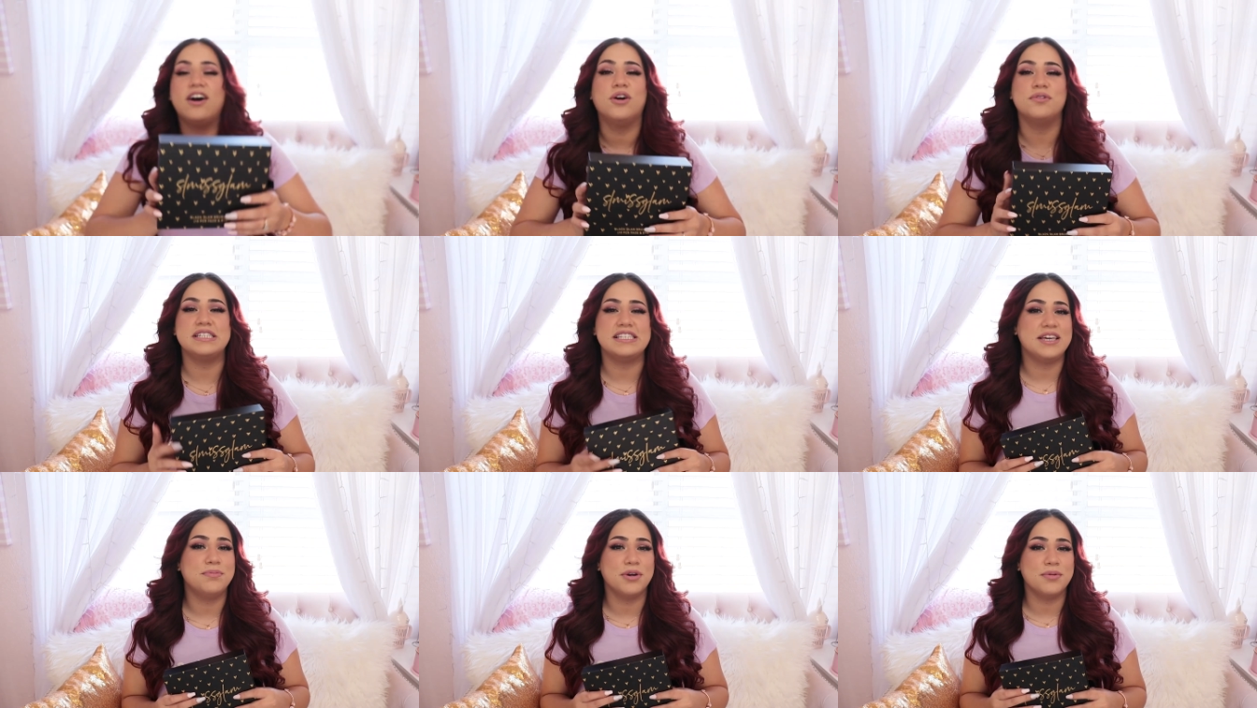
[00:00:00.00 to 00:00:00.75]
always
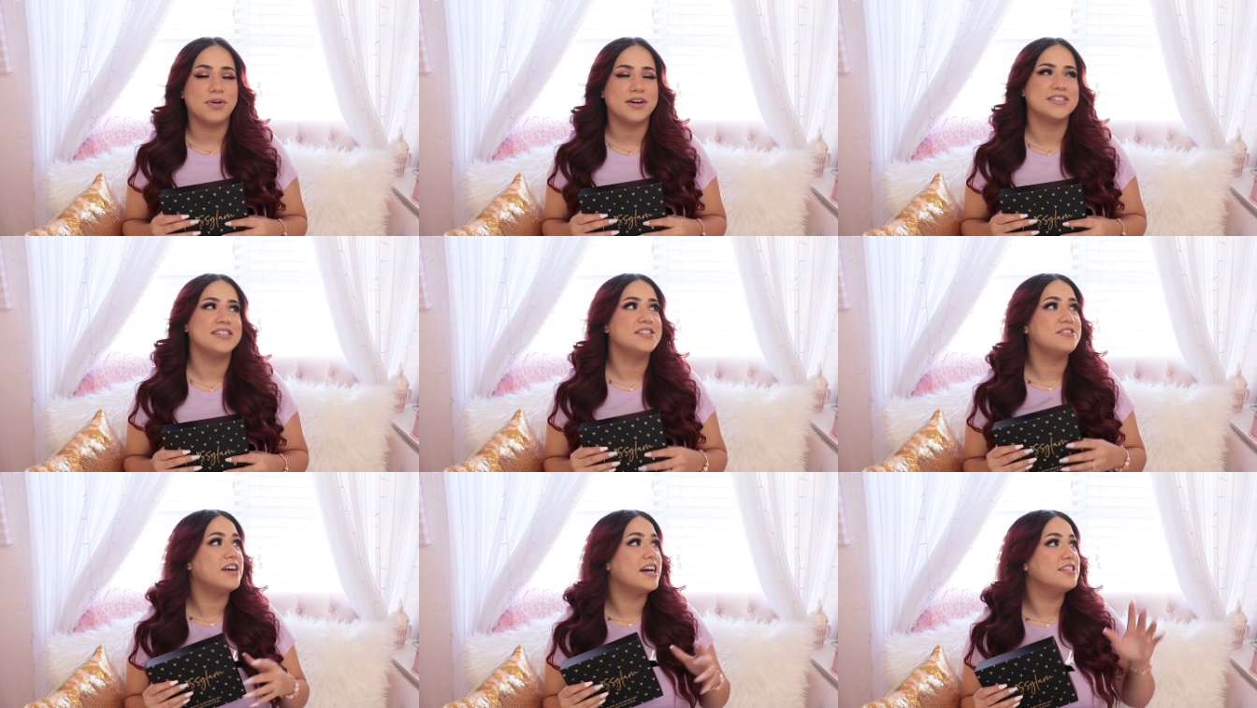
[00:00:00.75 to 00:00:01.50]
keep her
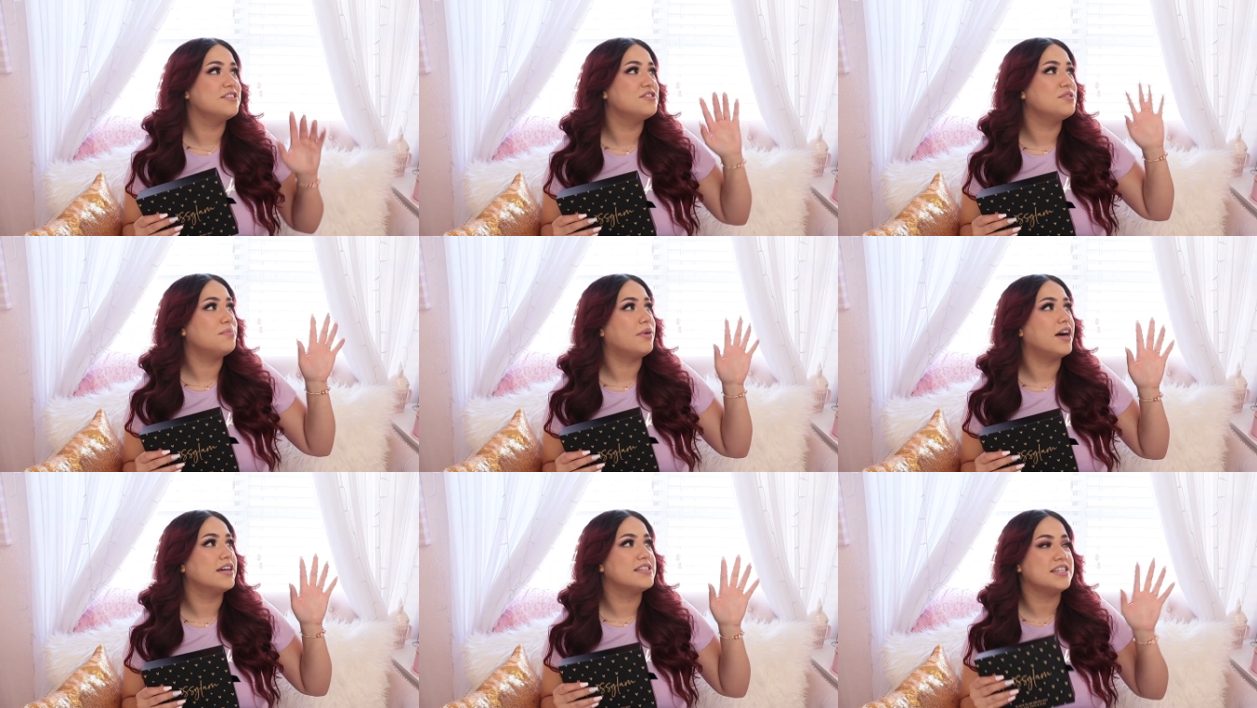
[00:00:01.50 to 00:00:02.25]
boxes, you guys. There's a
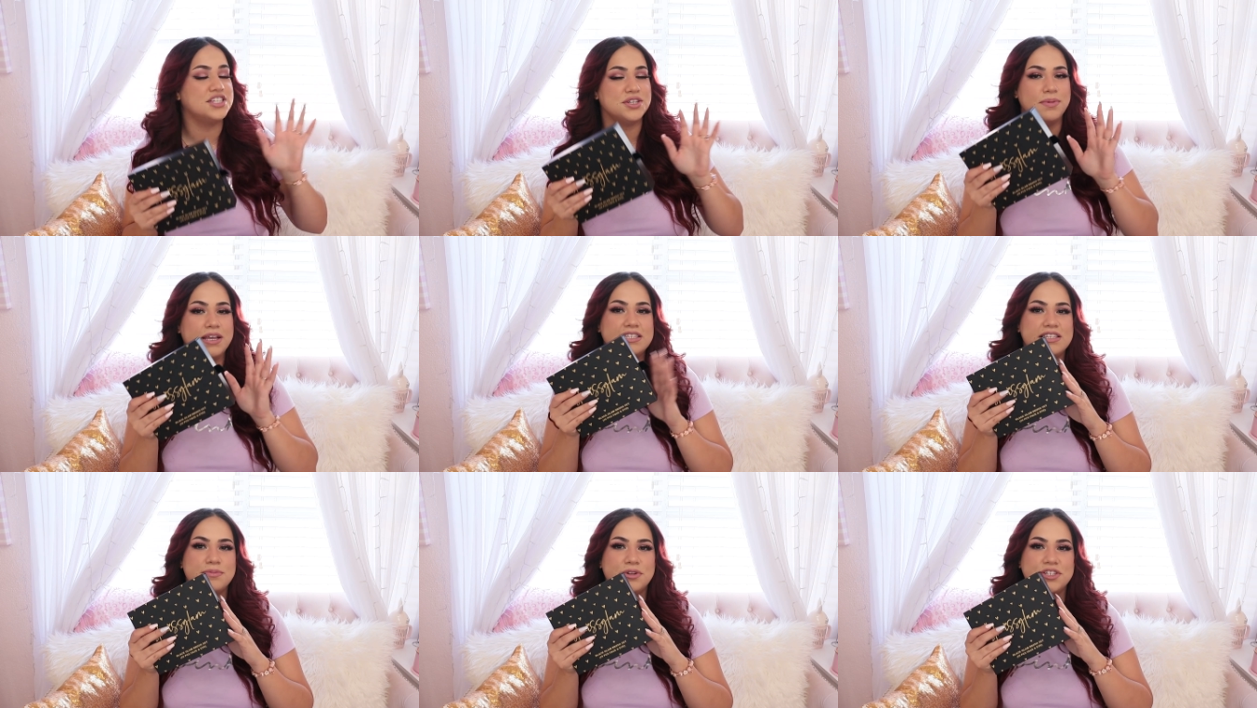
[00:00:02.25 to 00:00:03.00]
box that she made
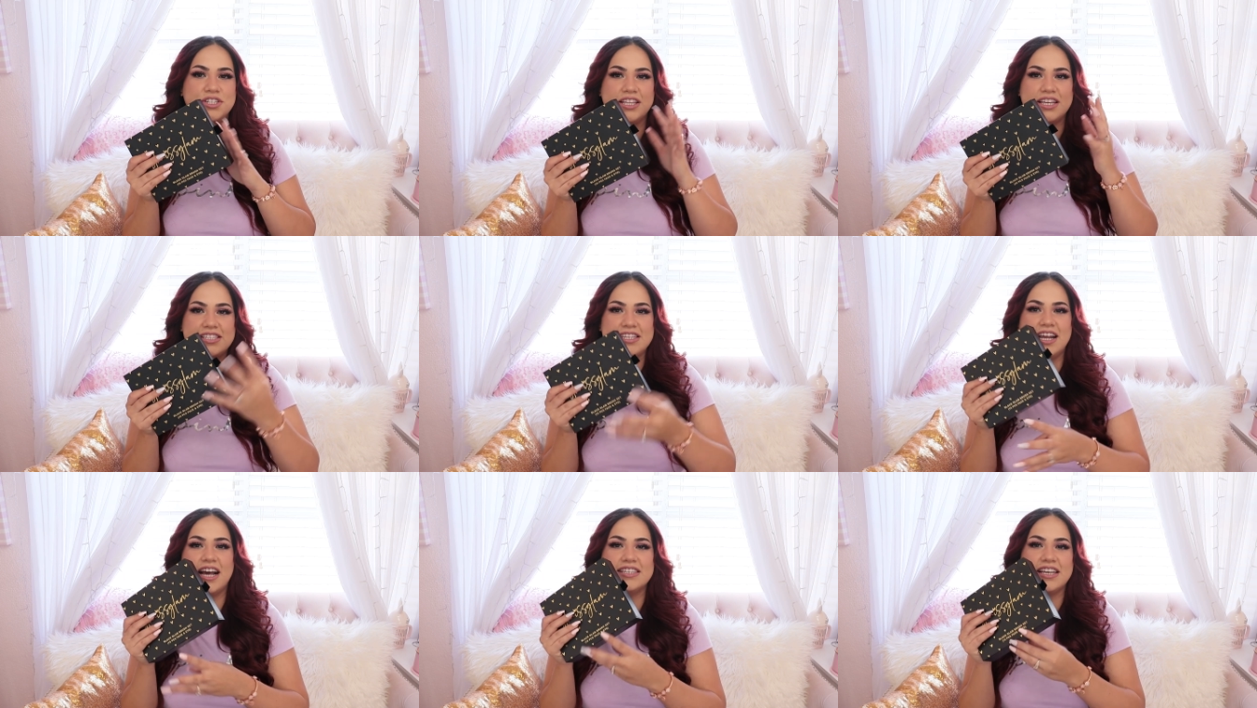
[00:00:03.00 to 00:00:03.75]
similar to this
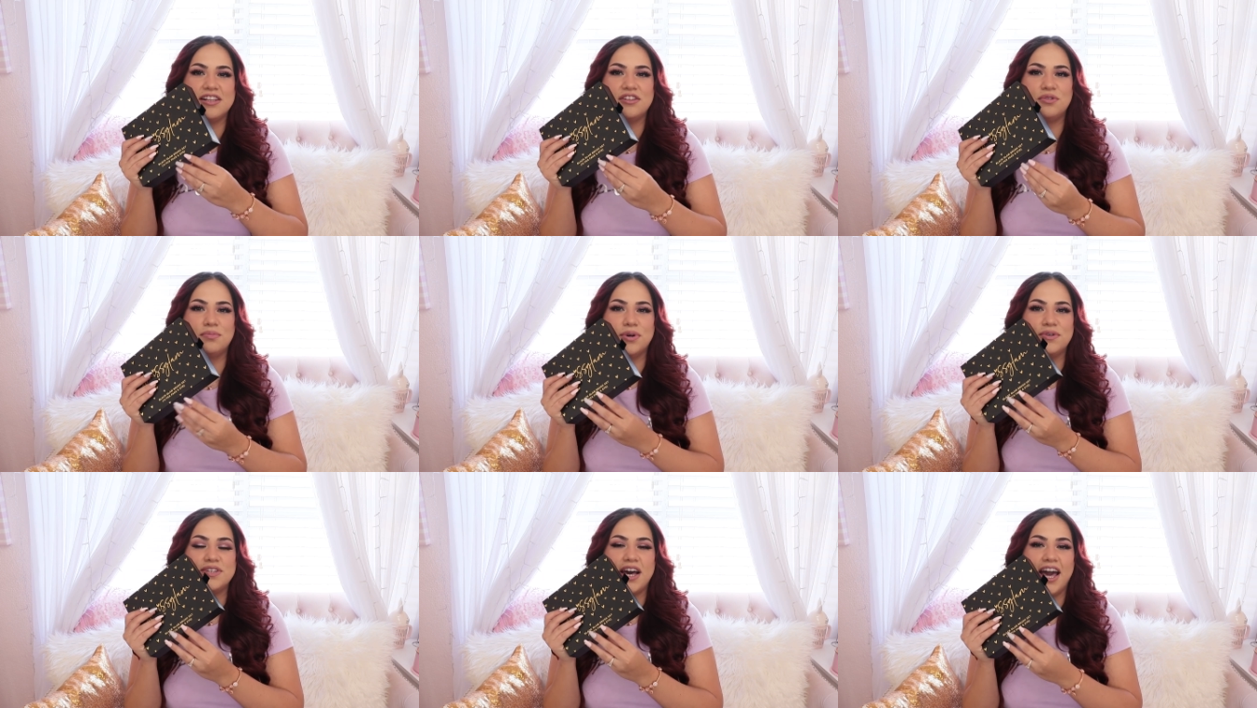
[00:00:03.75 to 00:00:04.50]
and it has like a little
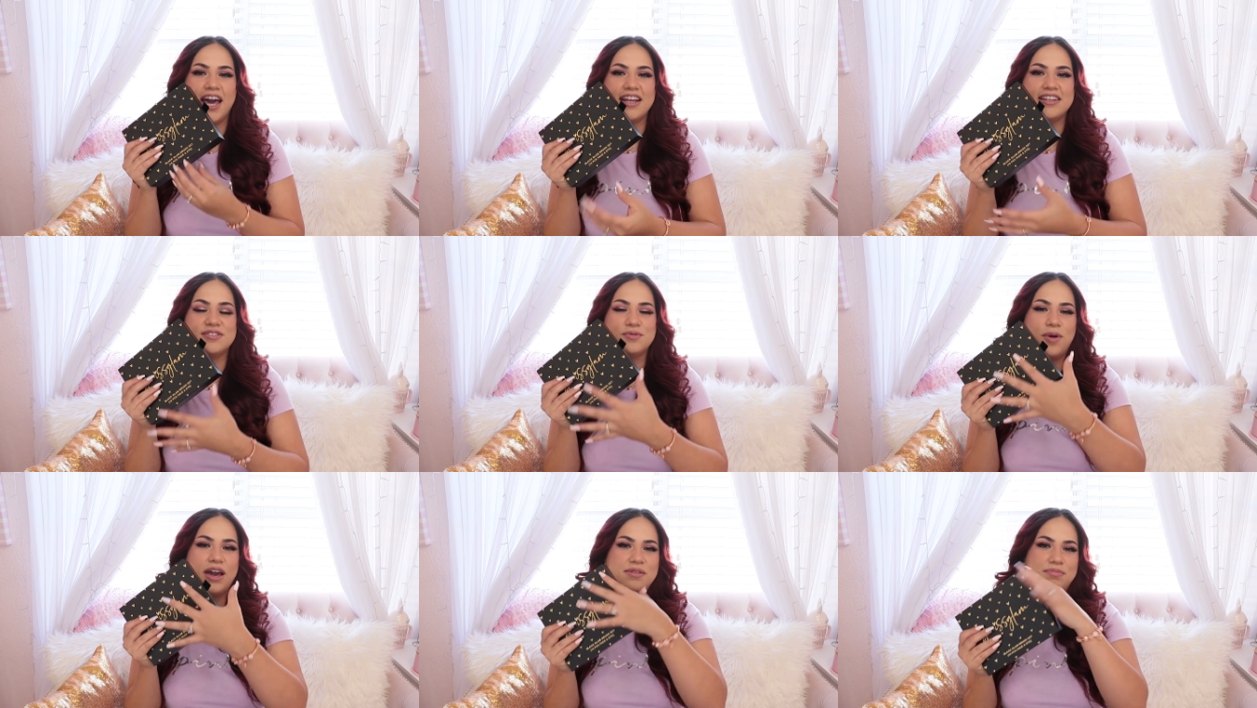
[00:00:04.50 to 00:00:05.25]
bow tie and it's
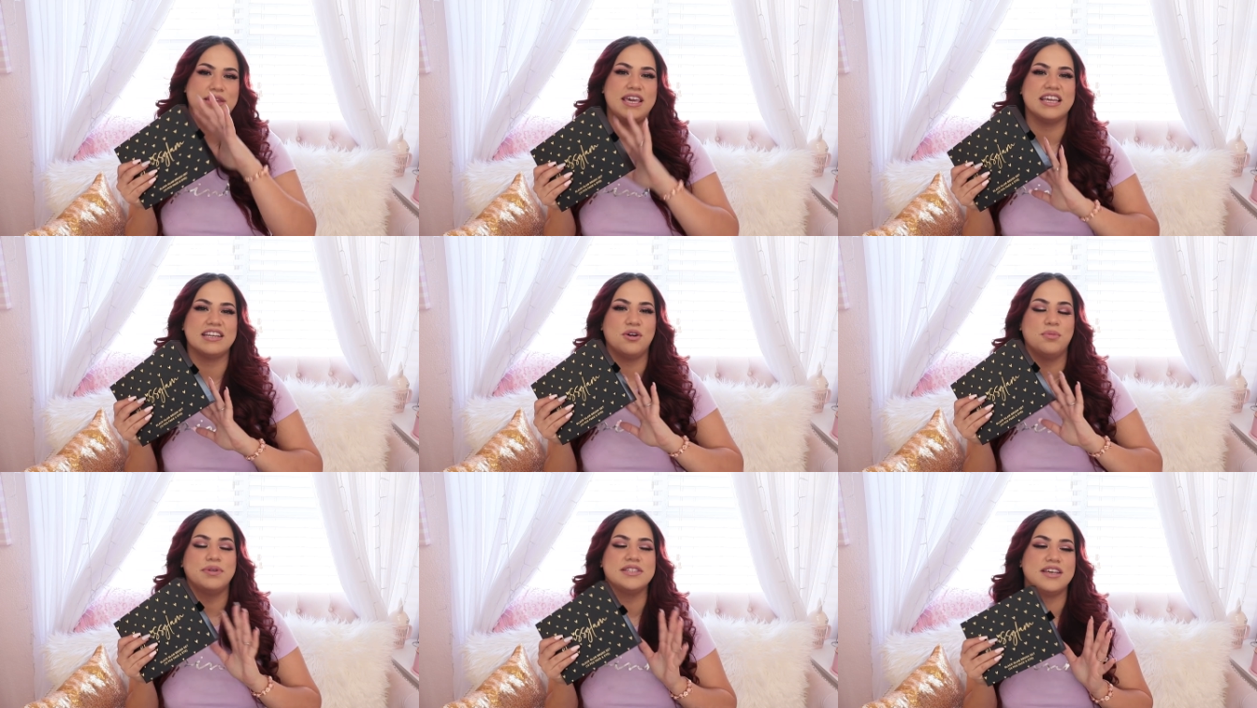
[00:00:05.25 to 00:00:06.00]
white and pink and it
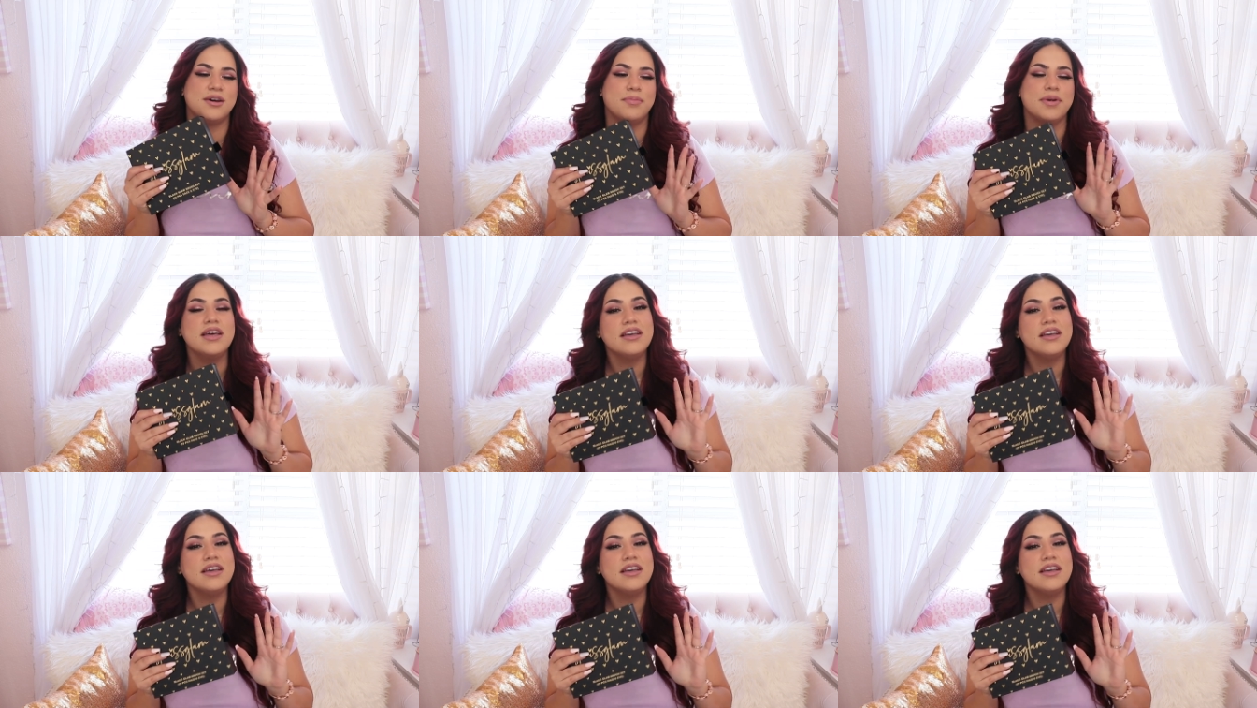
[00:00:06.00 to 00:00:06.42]
opens up.